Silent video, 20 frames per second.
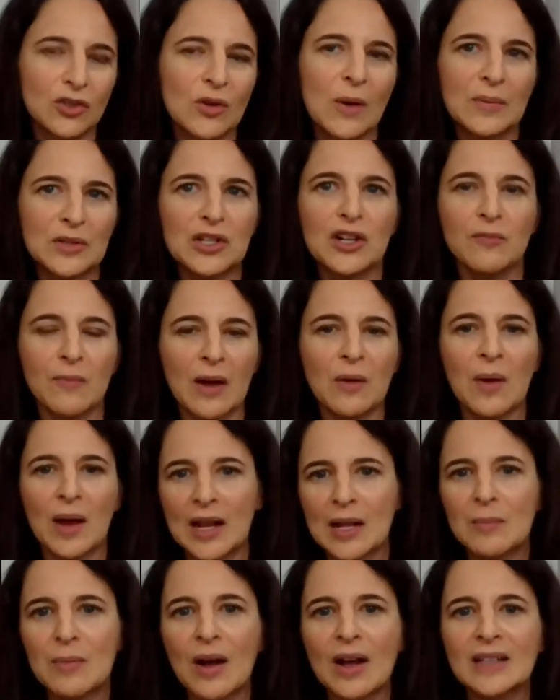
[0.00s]
description of my
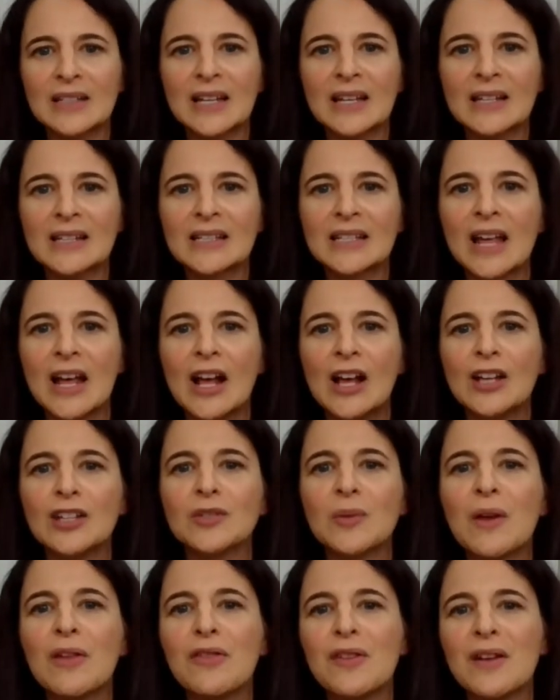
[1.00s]
writing process.
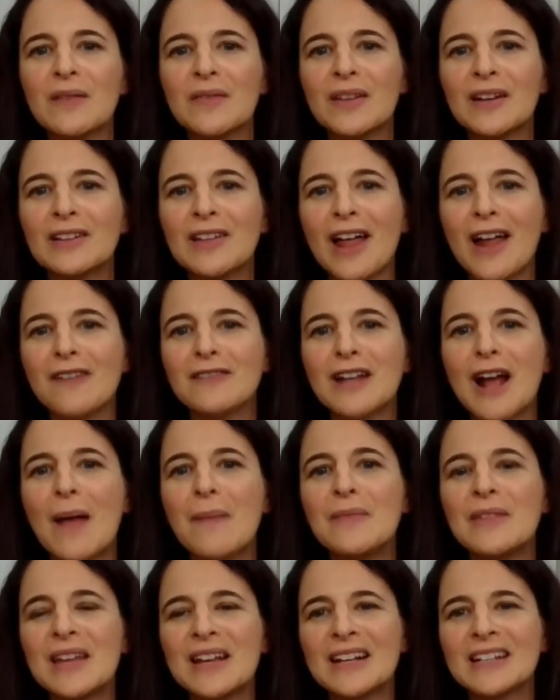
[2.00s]
So I think that a lot of
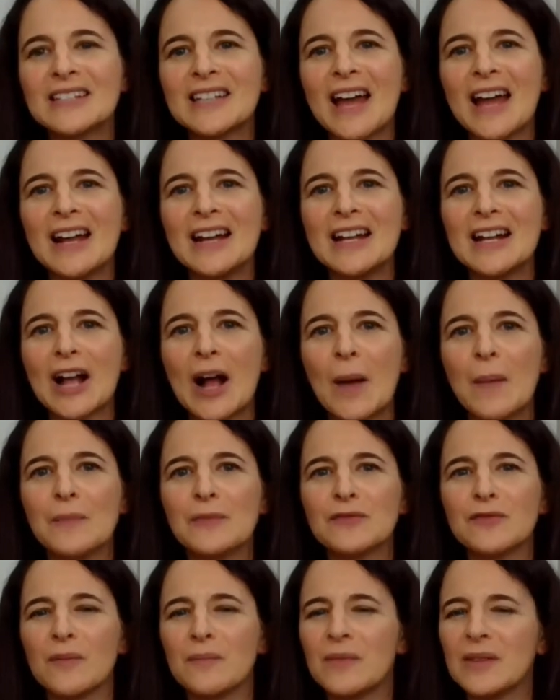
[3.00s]
time the anxiety
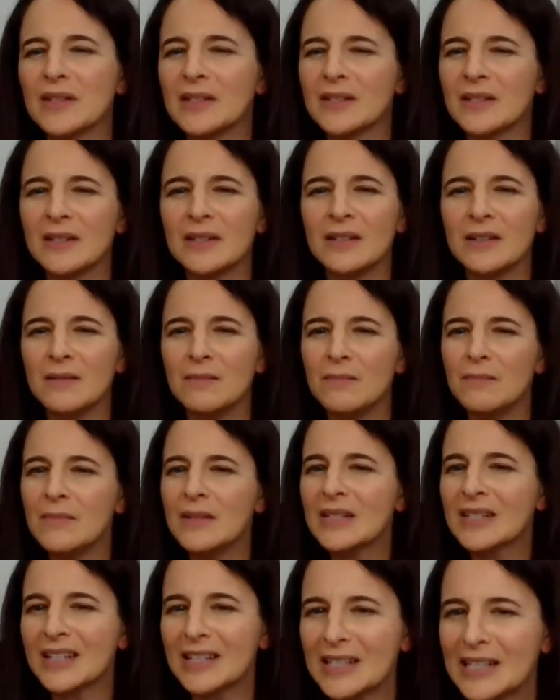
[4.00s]
comes from this
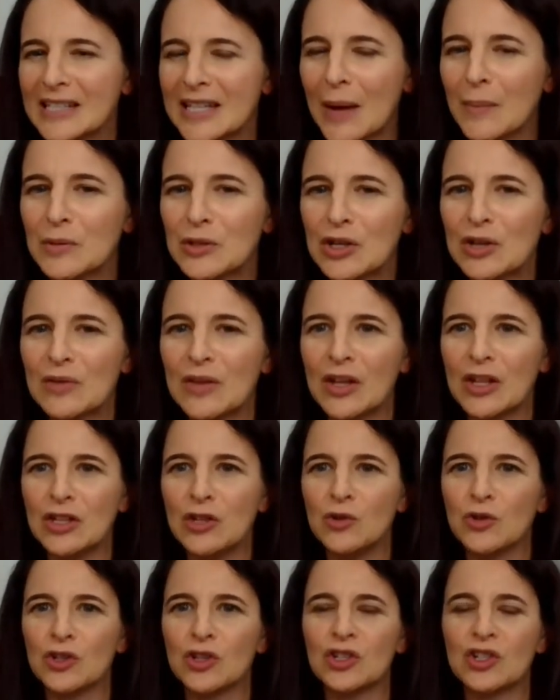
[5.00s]
misconception that
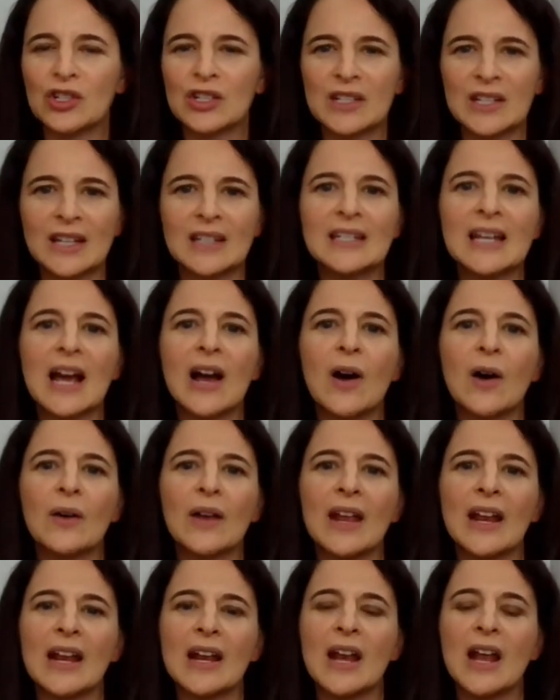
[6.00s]
you should just sit
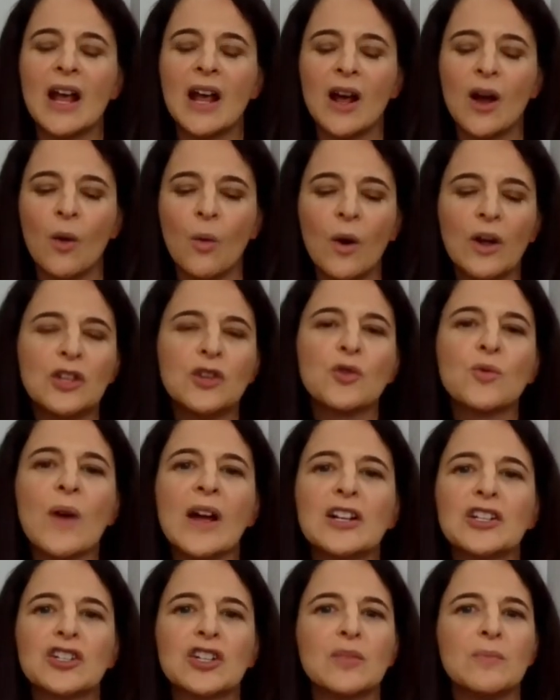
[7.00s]
down and what you
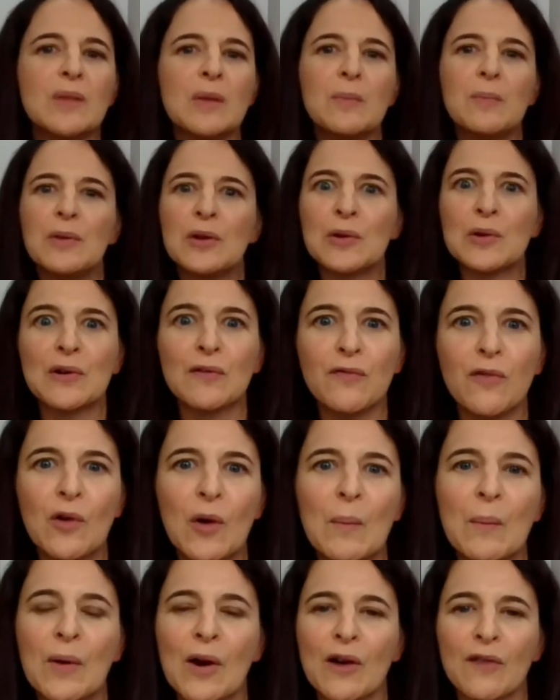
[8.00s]
write should be
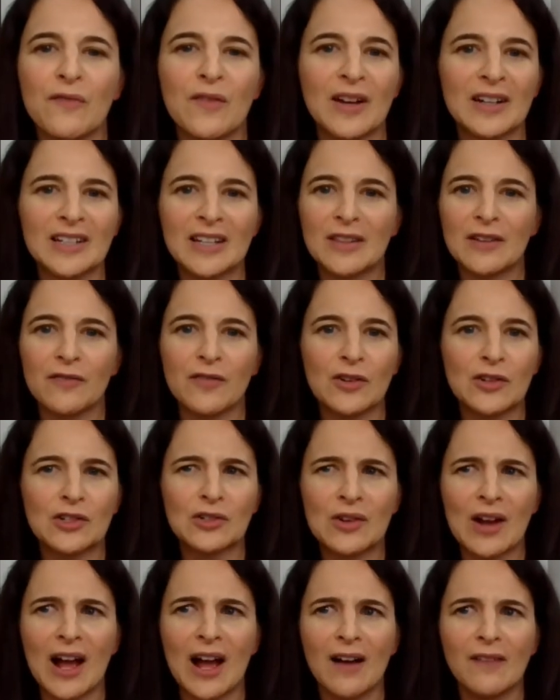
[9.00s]
beautiful and perfect in the
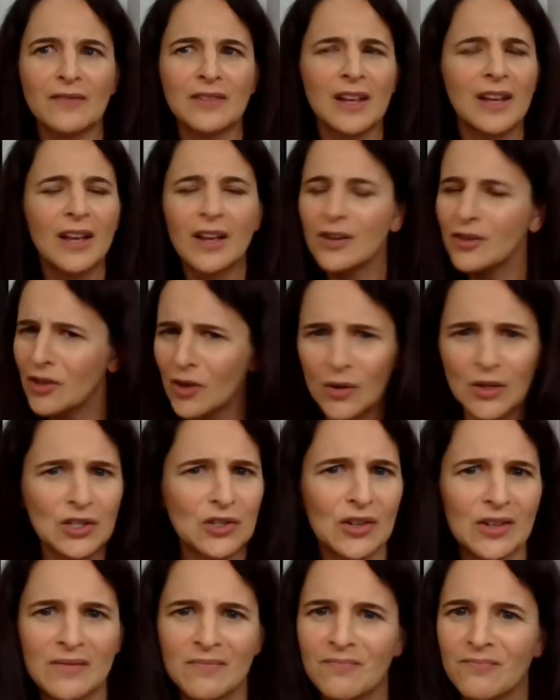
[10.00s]
first draft. No,
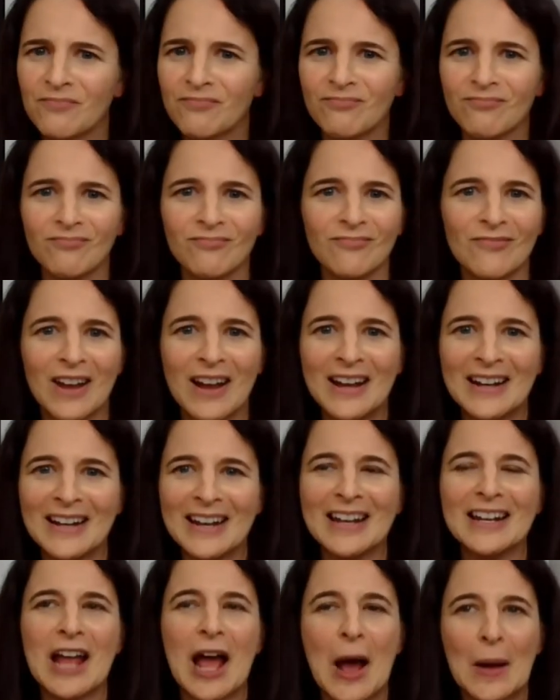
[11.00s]
it shouldn't.
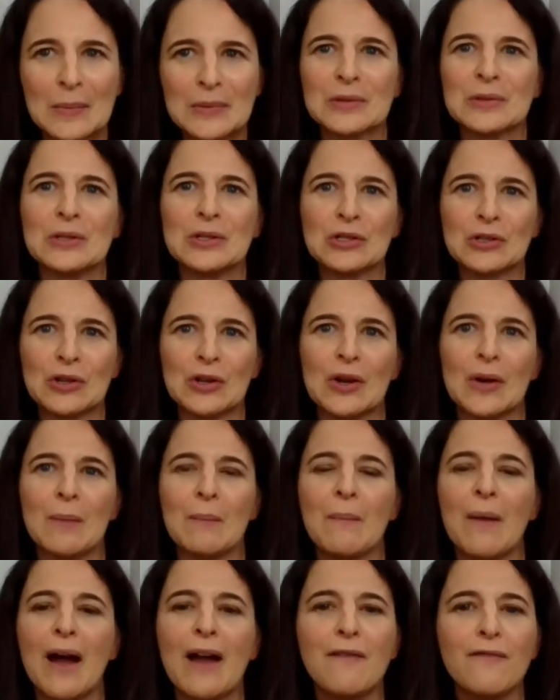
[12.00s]
Right? It absolutely
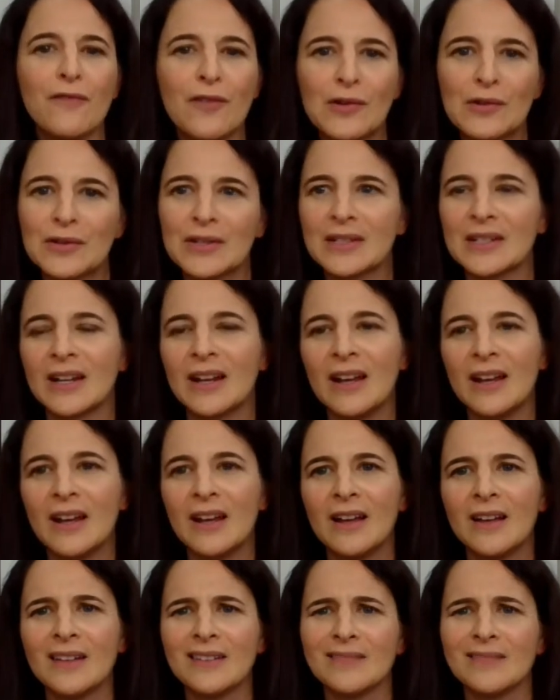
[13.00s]
shouldn't. My first